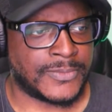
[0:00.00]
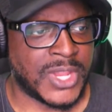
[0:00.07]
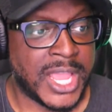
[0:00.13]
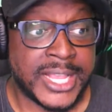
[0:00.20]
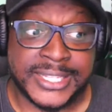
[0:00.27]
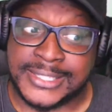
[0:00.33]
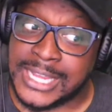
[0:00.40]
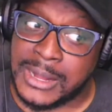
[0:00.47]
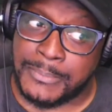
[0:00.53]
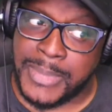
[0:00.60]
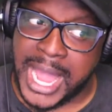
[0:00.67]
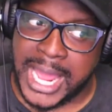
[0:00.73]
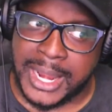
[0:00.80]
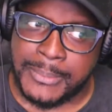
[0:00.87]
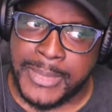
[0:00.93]

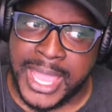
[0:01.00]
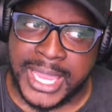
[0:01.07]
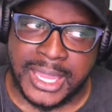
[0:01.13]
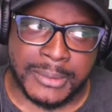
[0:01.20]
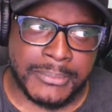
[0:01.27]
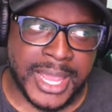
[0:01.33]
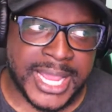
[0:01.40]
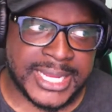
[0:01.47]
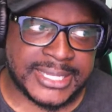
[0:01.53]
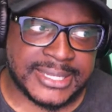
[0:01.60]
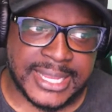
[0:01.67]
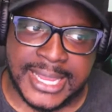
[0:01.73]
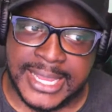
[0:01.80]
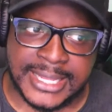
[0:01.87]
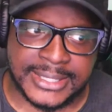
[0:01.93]
Somebody make it make
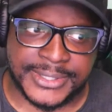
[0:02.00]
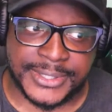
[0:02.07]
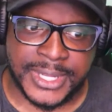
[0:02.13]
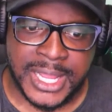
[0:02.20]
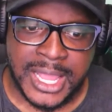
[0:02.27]
sense,